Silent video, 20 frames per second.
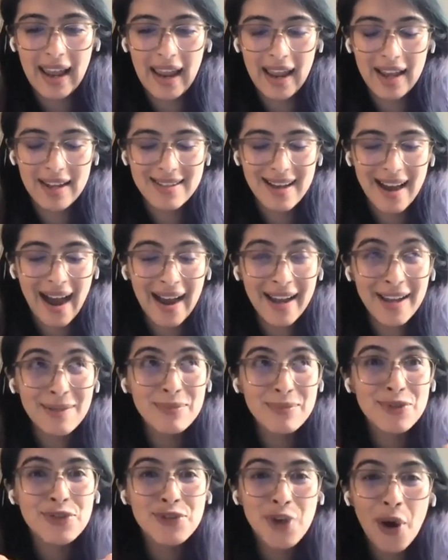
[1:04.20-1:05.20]
And I
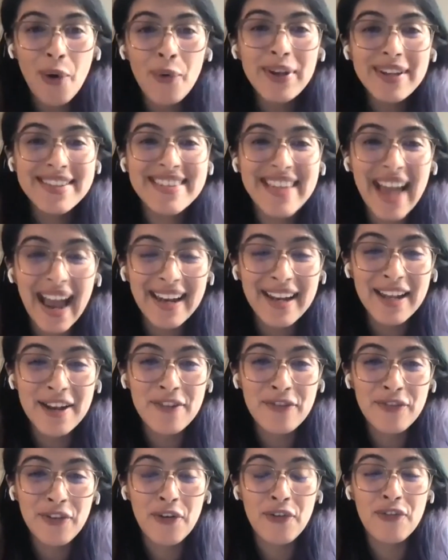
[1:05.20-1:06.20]
am so
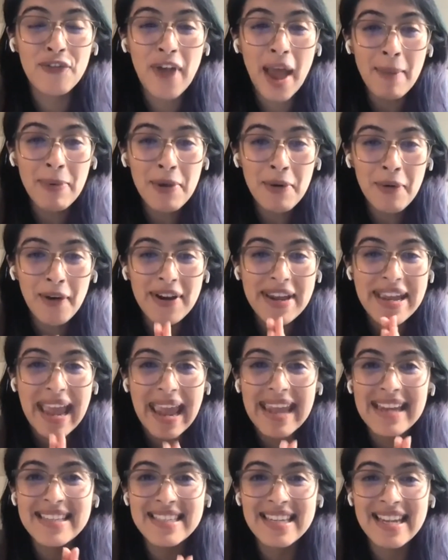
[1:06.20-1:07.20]
excited for February
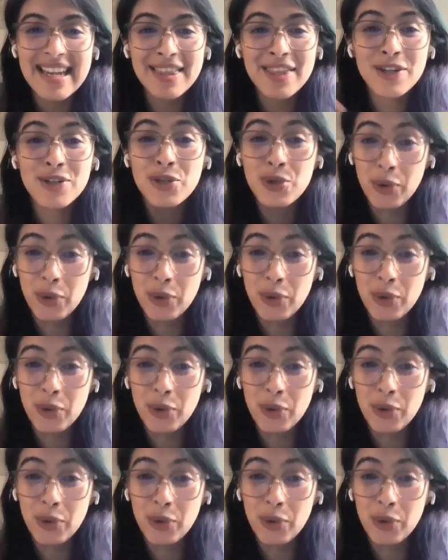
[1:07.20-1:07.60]
18th,